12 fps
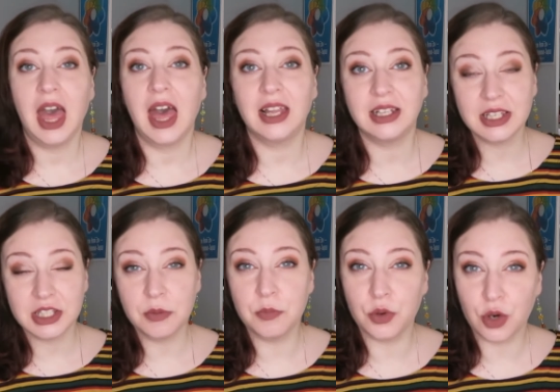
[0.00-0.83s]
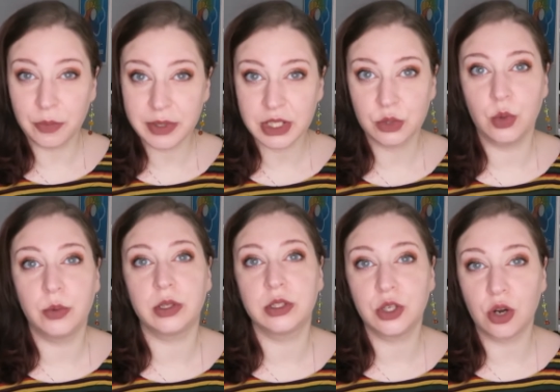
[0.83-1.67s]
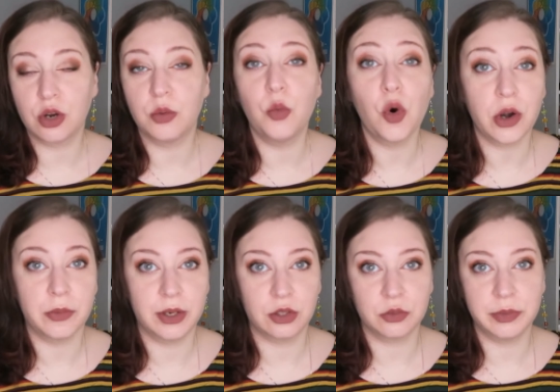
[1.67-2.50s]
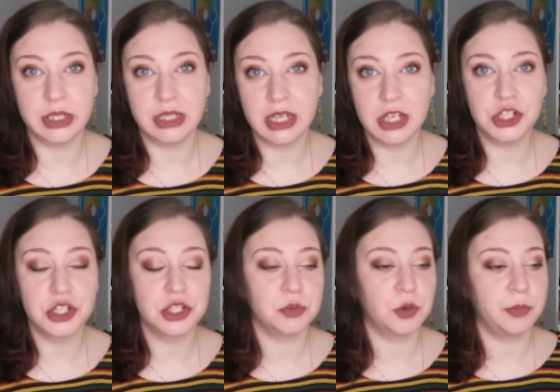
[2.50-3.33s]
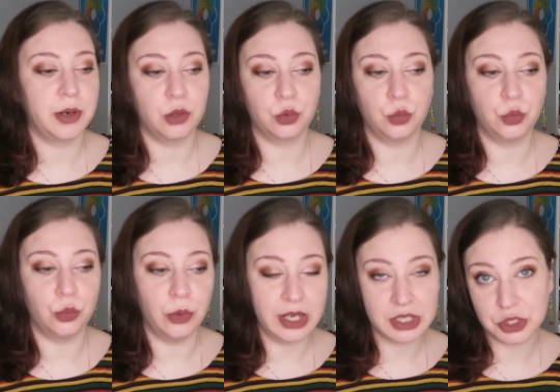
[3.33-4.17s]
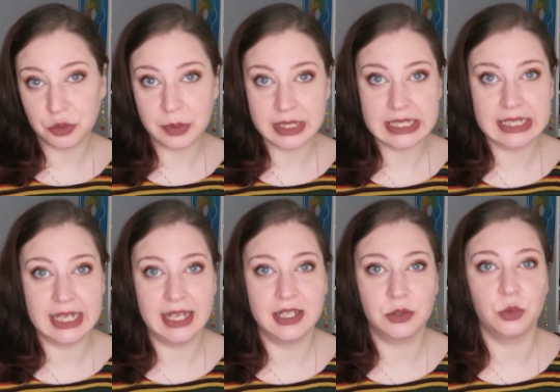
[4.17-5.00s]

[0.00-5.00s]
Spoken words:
And as I promised, we will talk more about meditations, more about ways to meditate,